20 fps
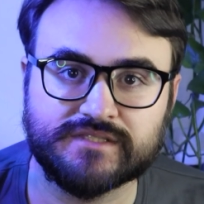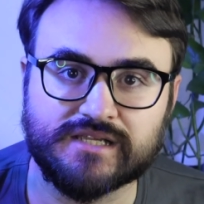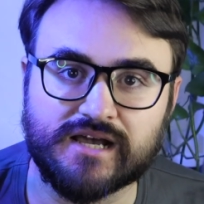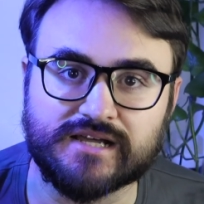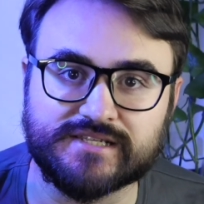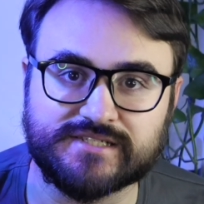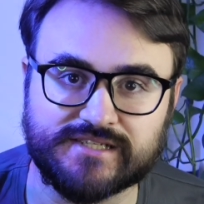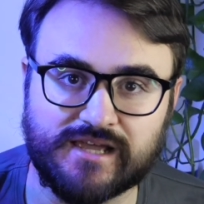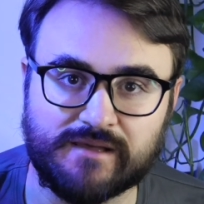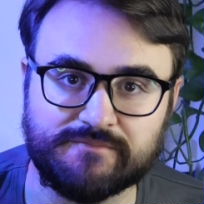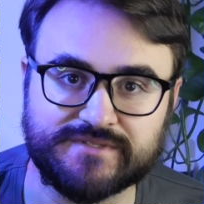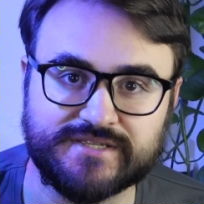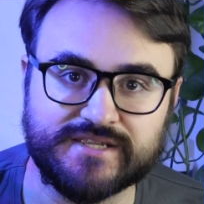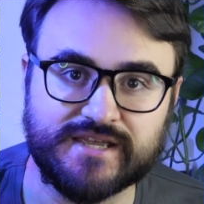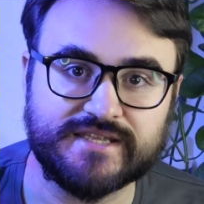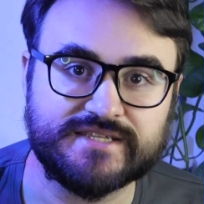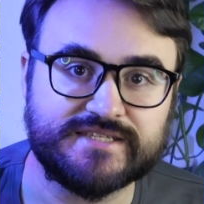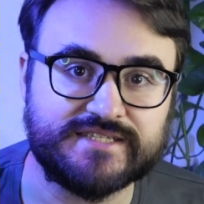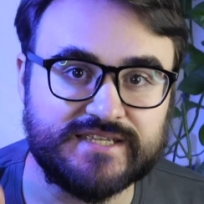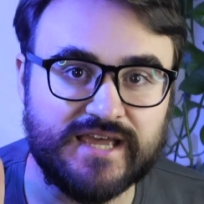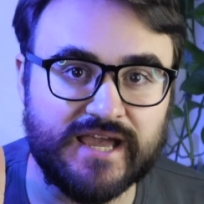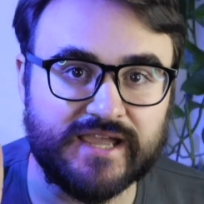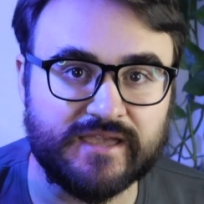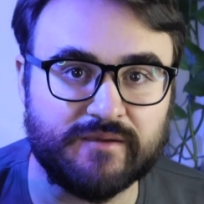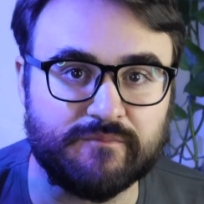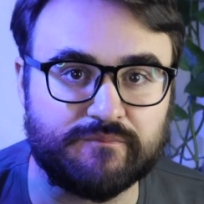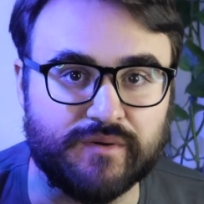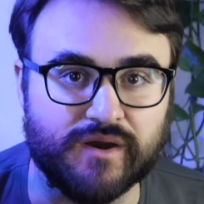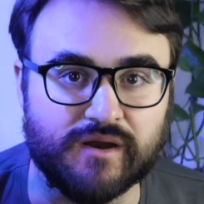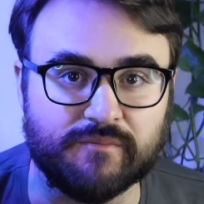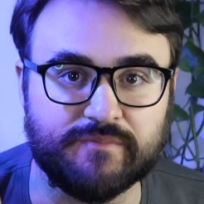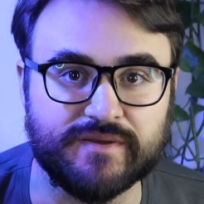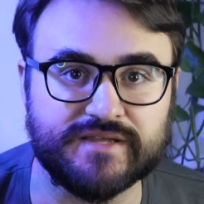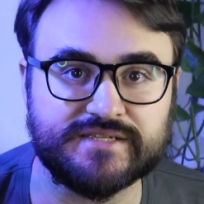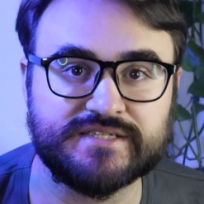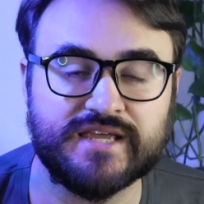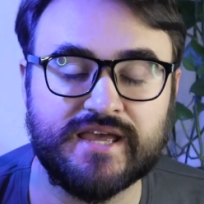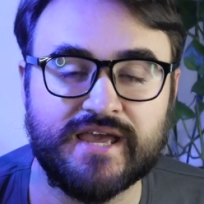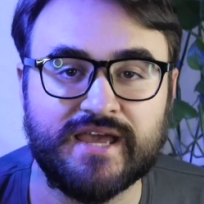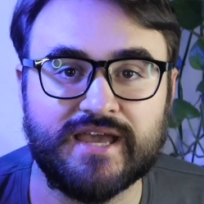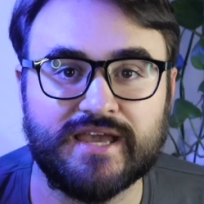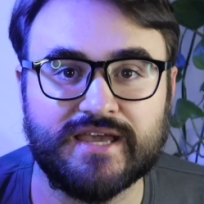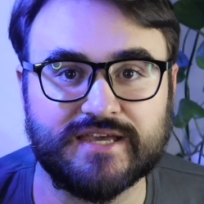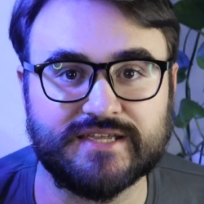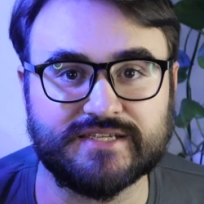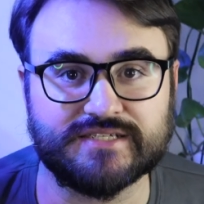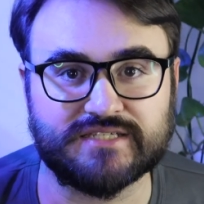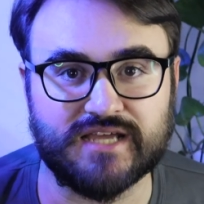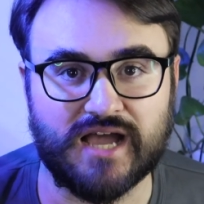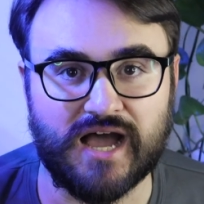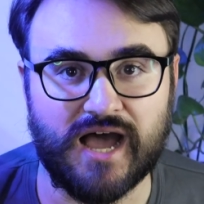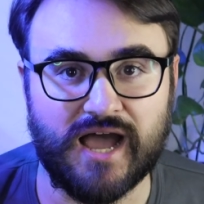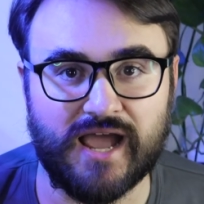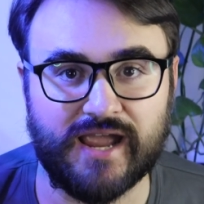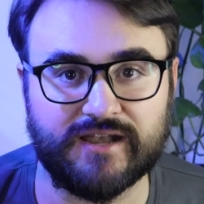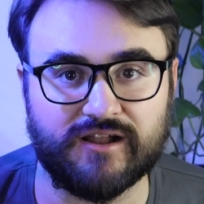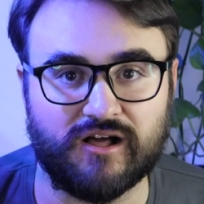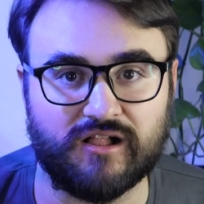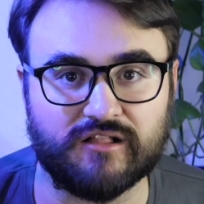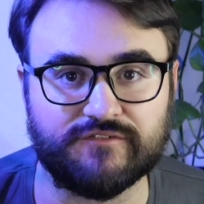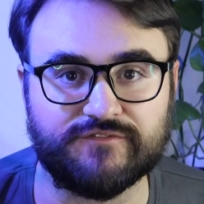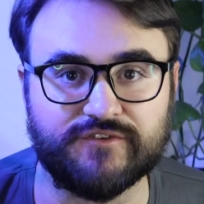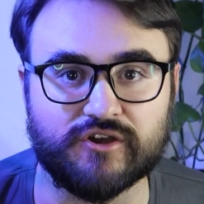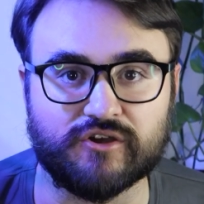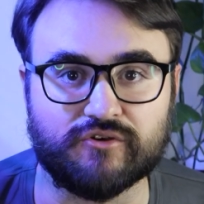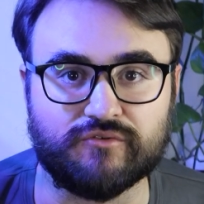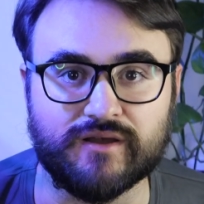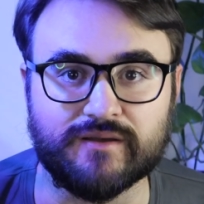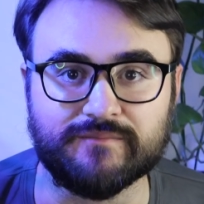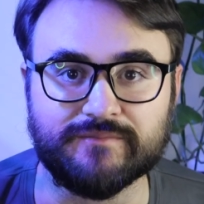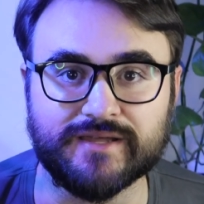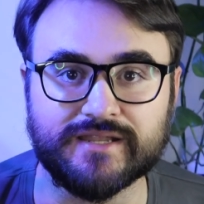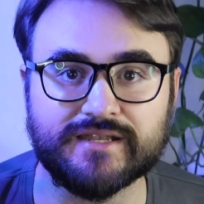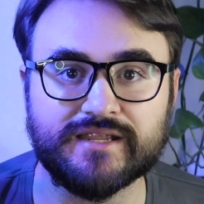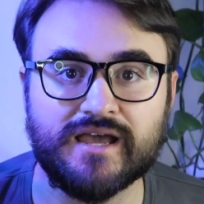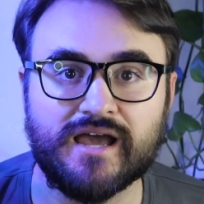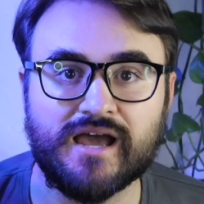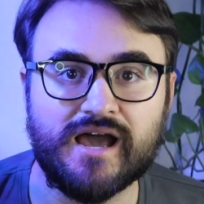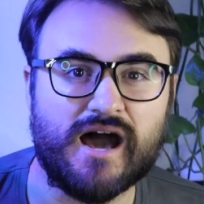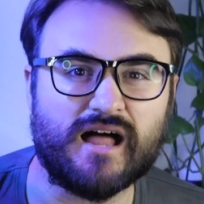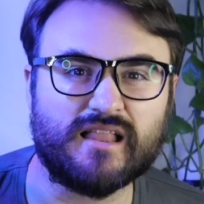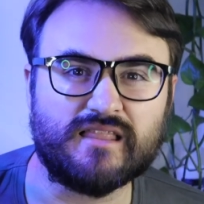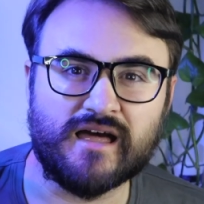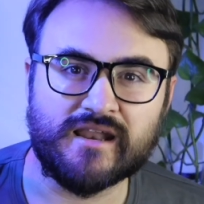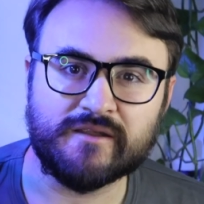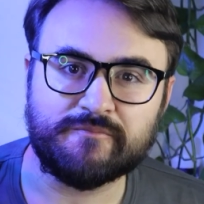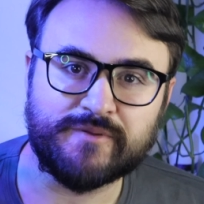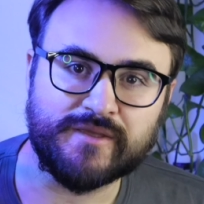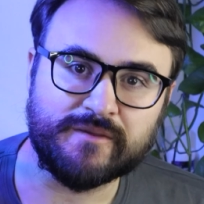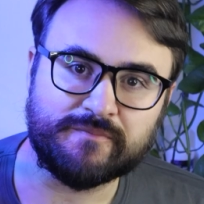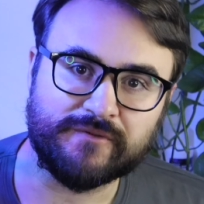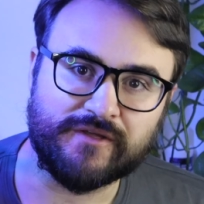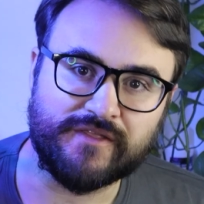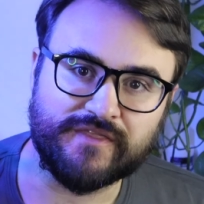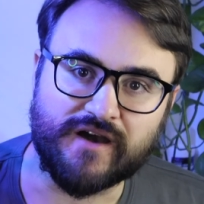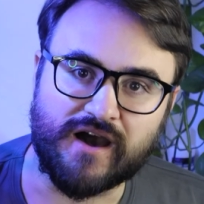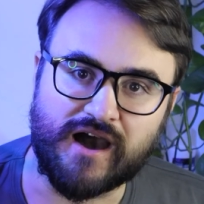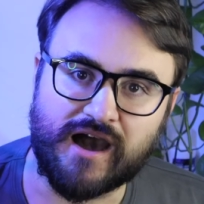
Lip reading: A sump's second purpose is to hide all of your equipment. A lot of people in the